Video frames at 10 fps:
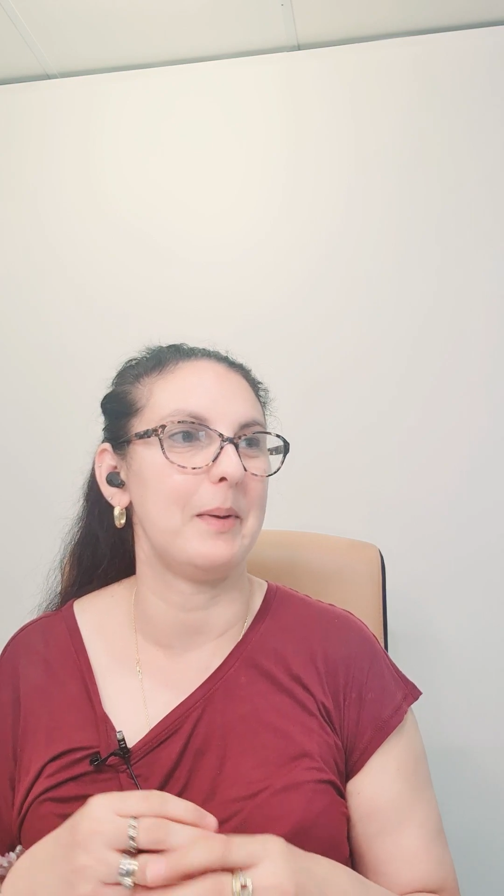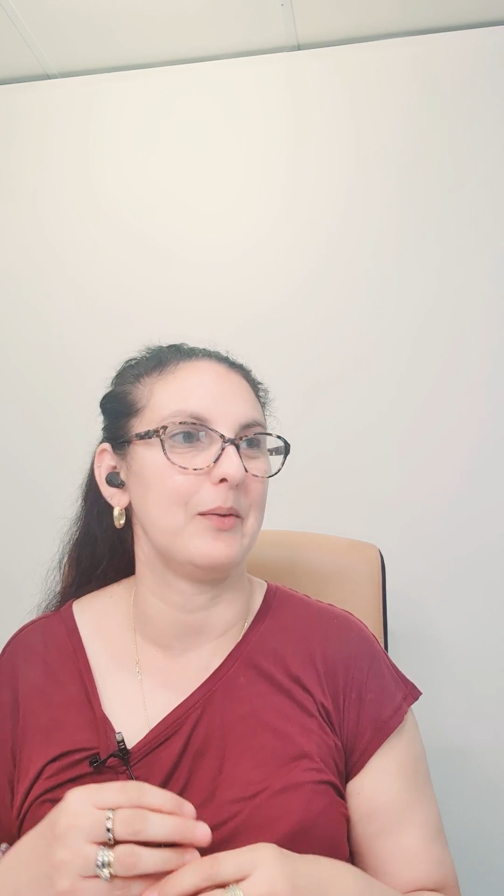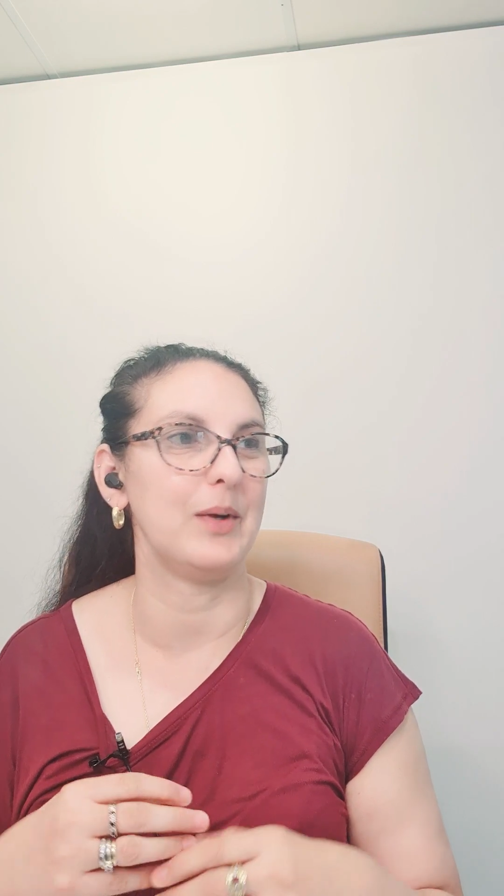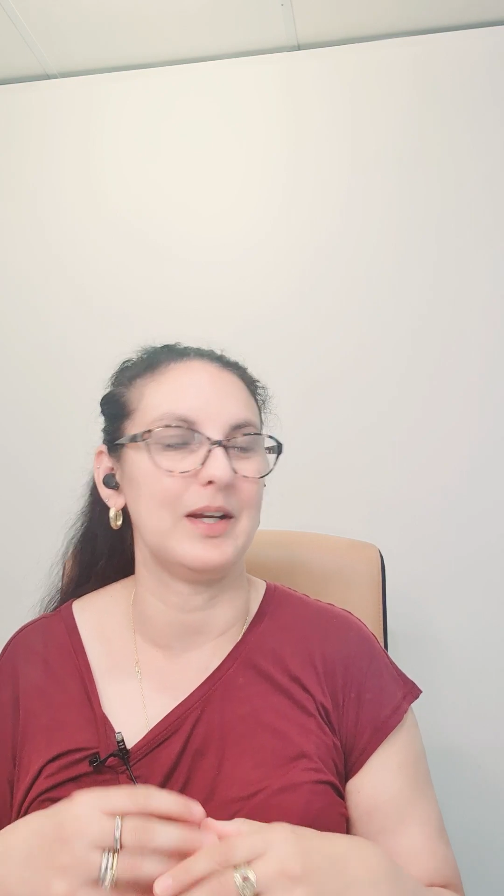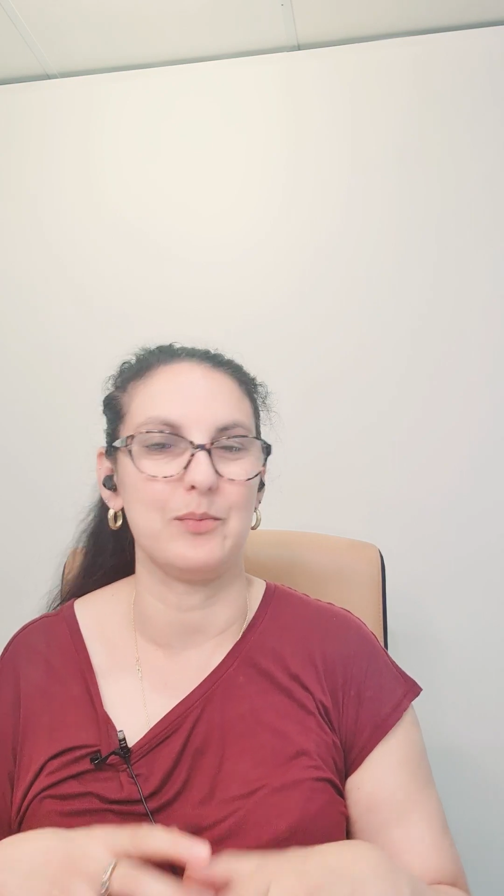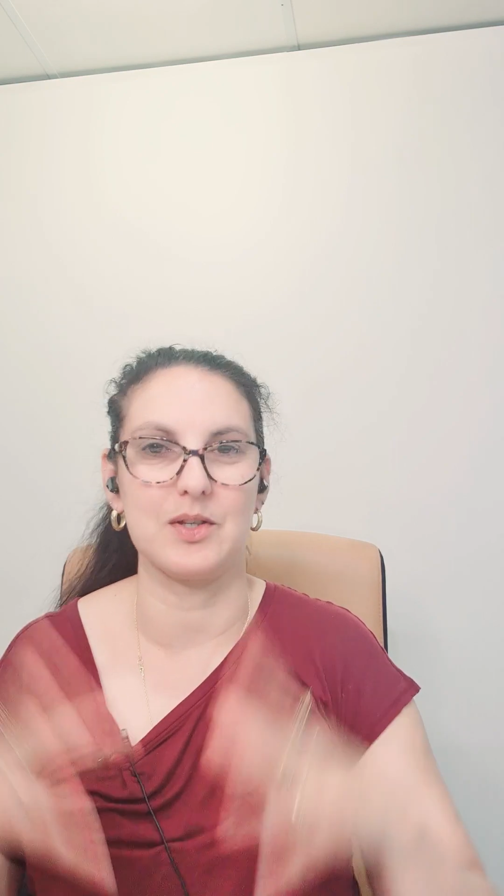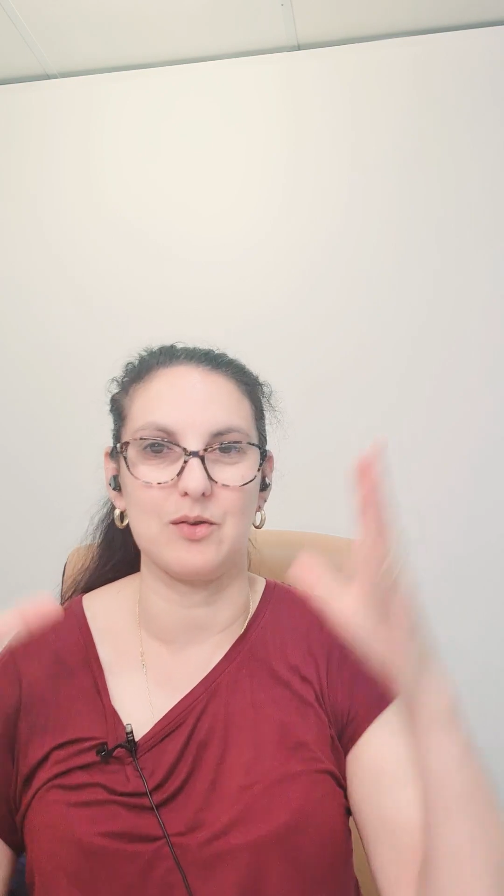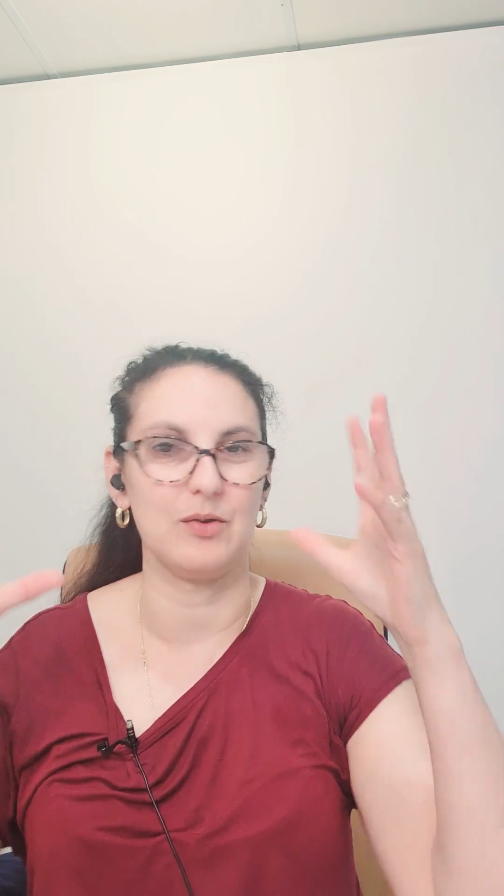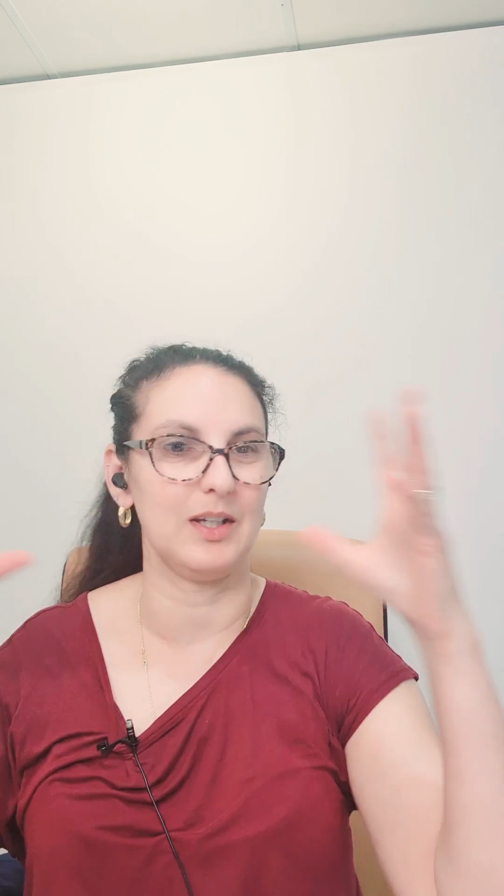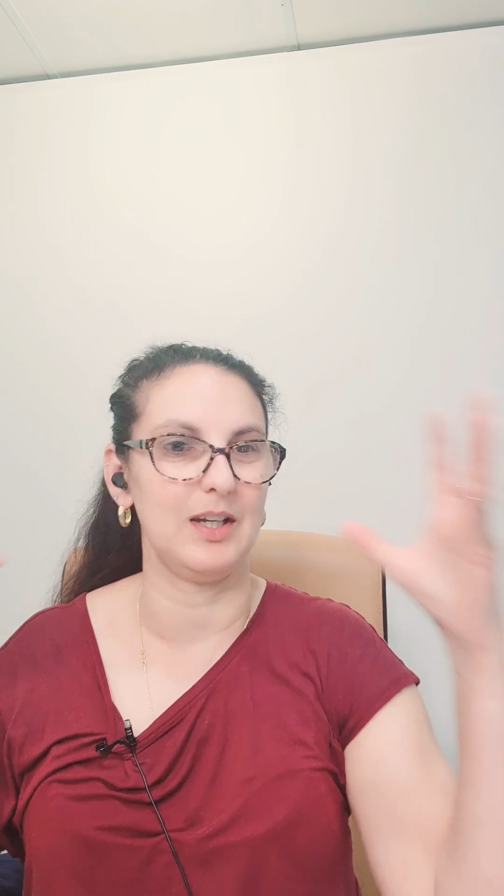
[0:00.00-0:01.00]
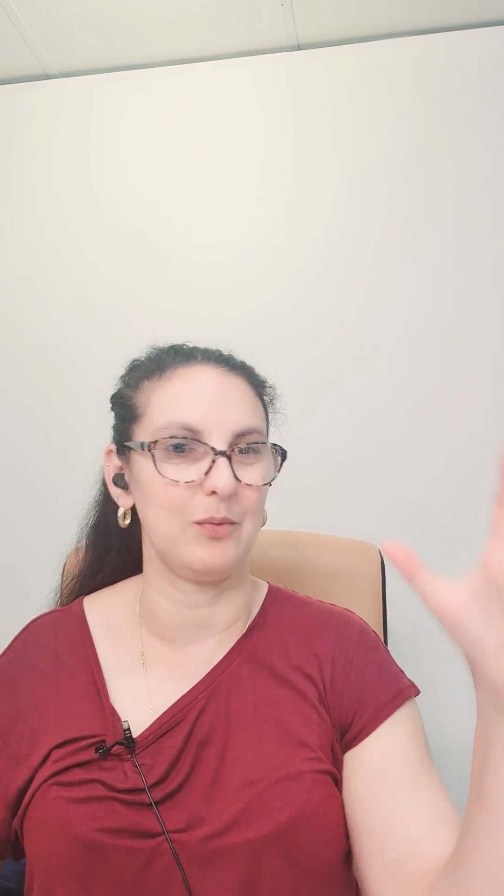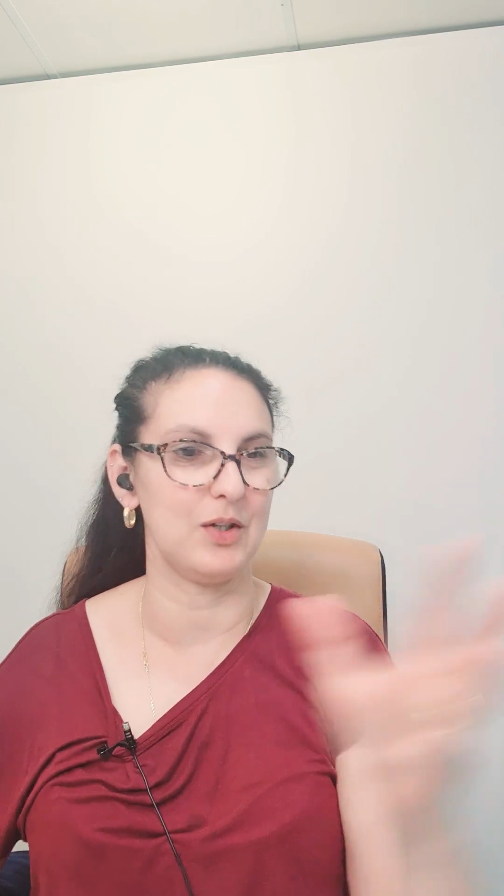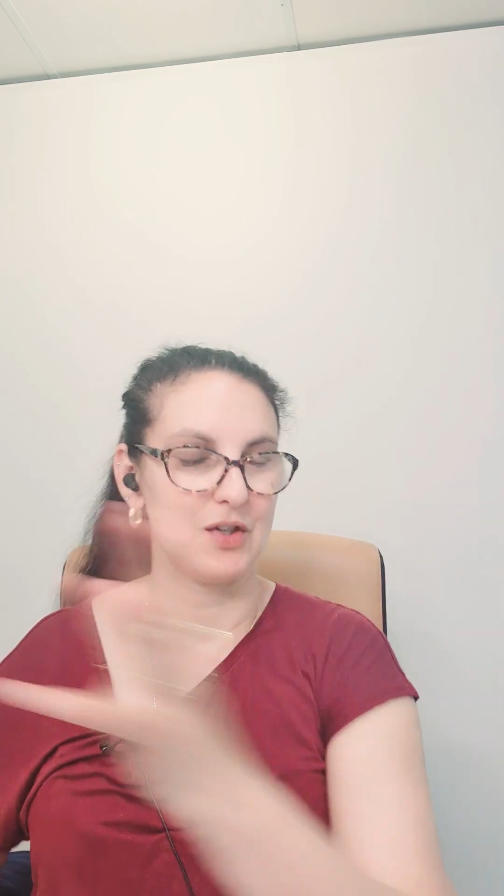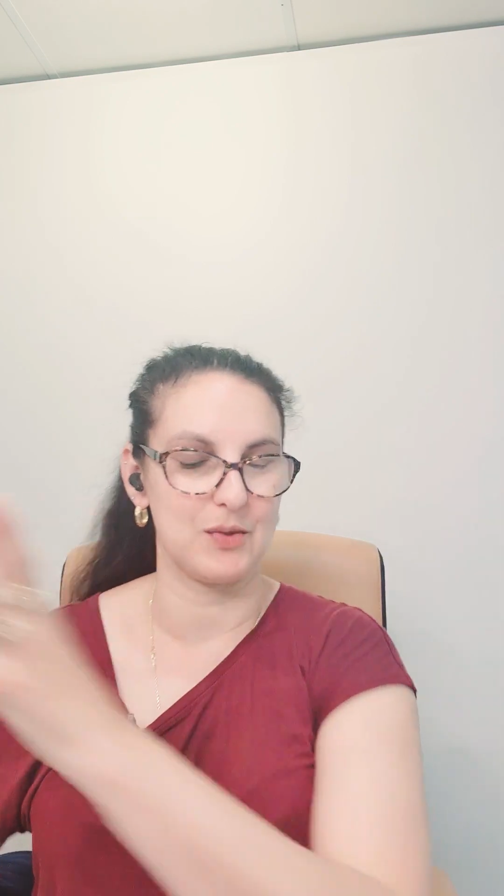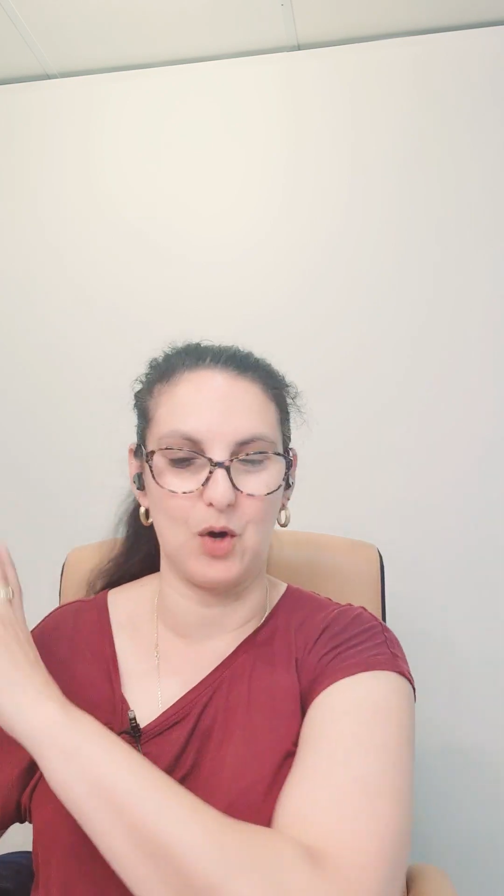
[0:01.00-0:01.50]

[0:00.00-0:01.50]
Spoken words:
when it was all, you know, we just